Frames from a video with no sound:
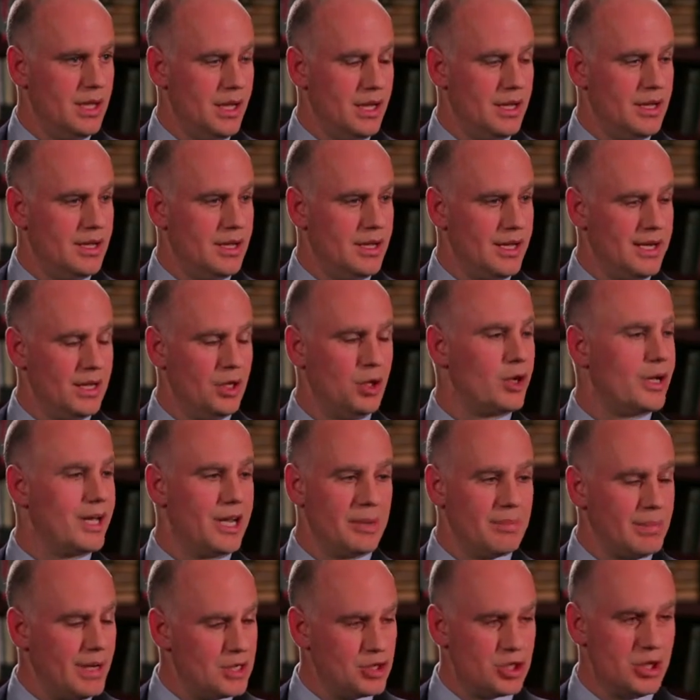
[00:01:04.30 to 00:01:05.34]
and look
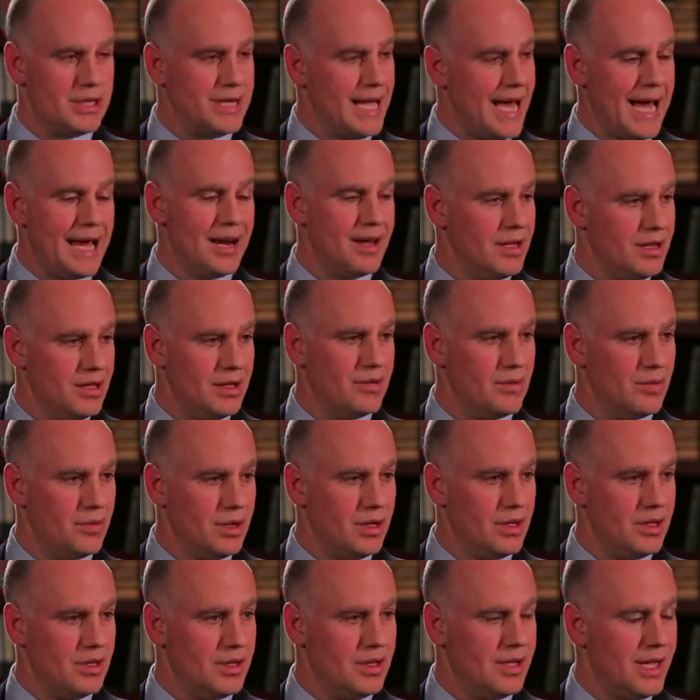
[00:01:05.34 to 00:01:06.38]
at a bunch of data
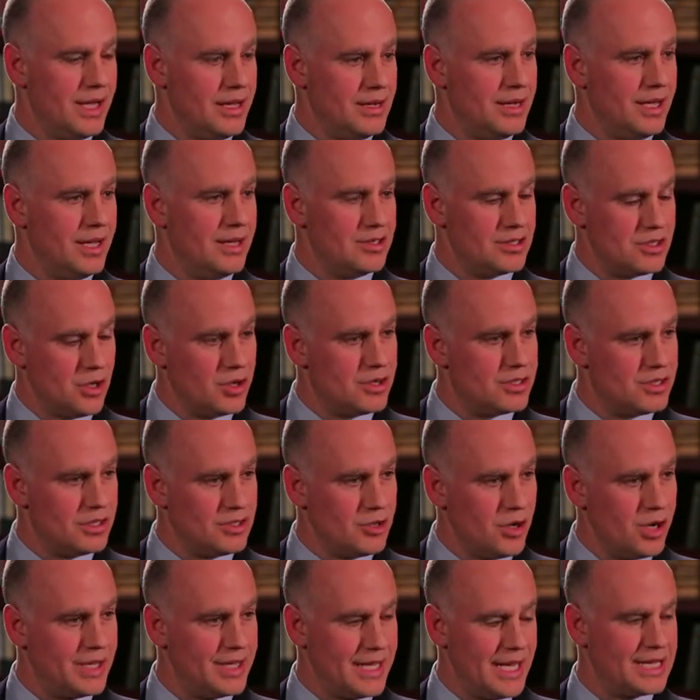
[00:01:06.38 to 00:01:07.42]
and start to
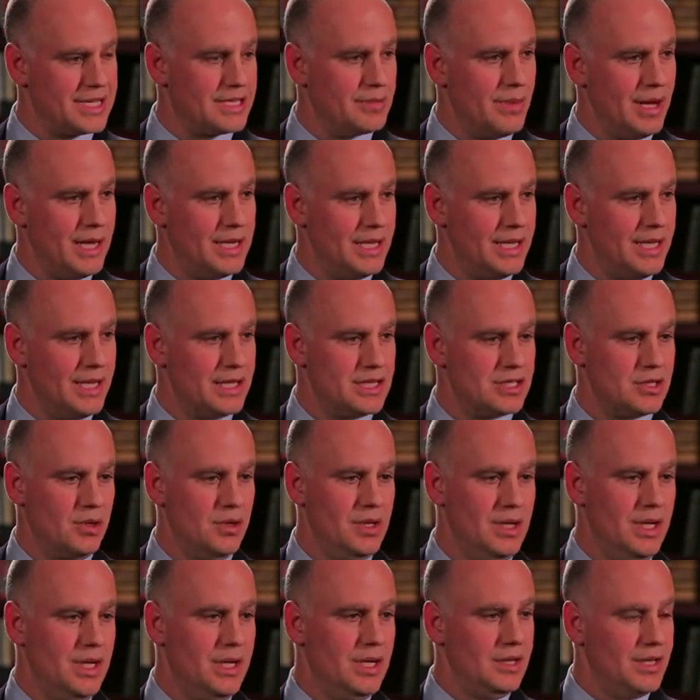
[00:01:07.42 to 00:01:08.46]
trying to get some ideas.
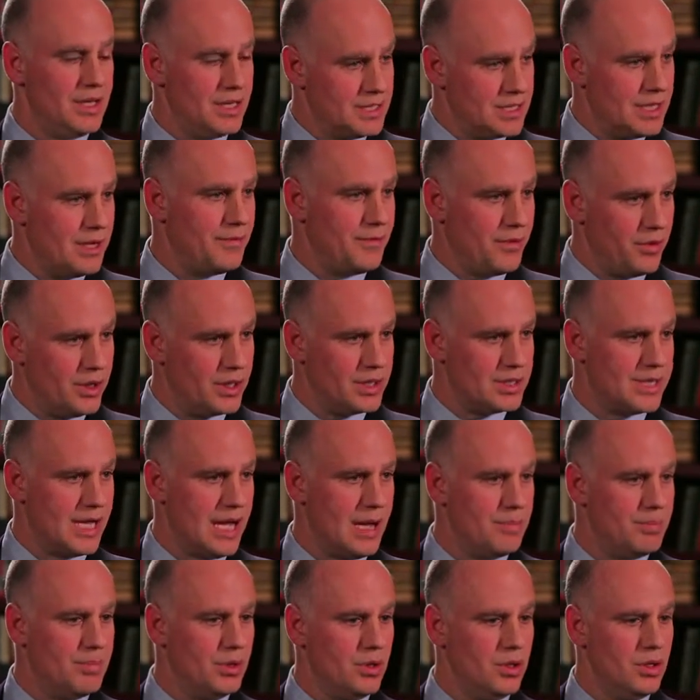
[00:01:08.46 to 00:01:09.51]
So let's say, for
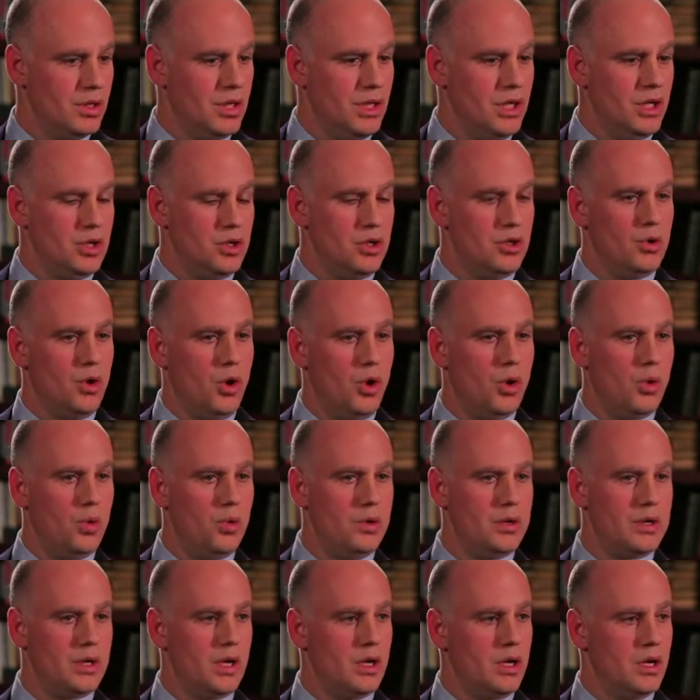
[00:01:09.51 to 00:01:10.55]
example, you
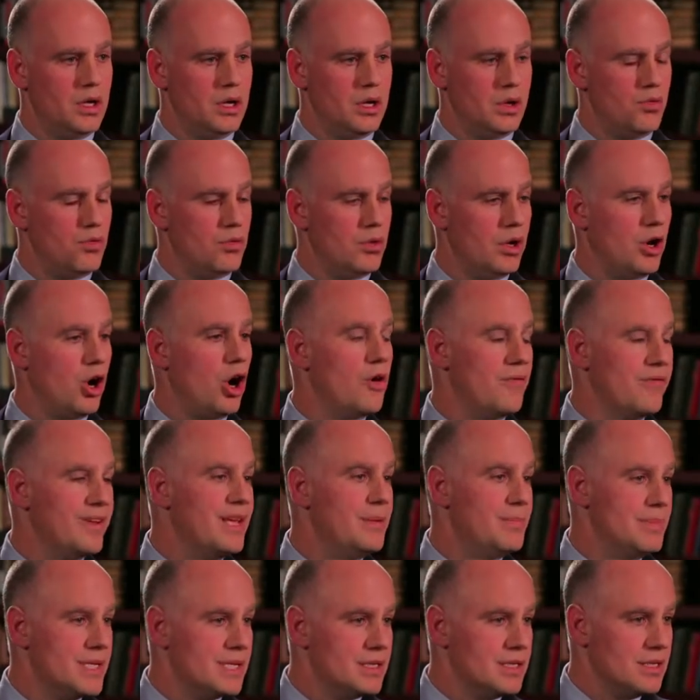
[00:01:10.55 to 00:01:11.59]
owned an
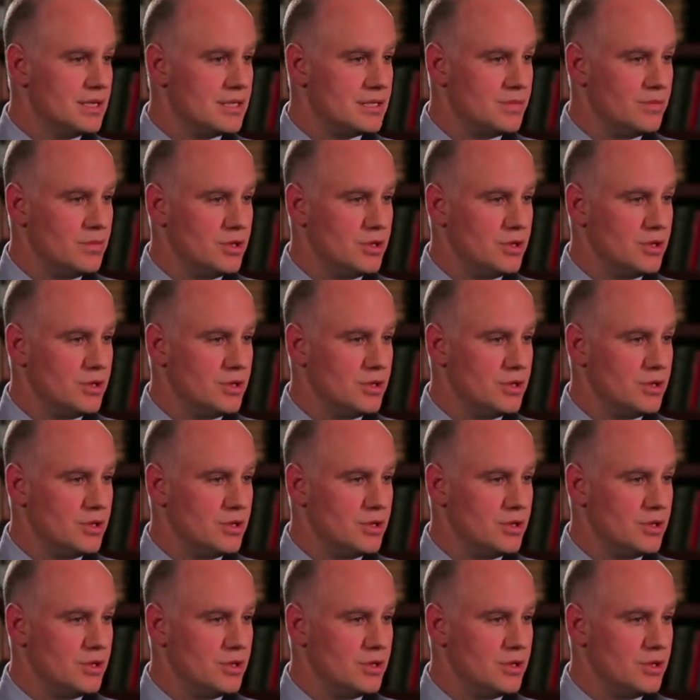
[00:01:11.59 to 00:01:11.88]
RV business.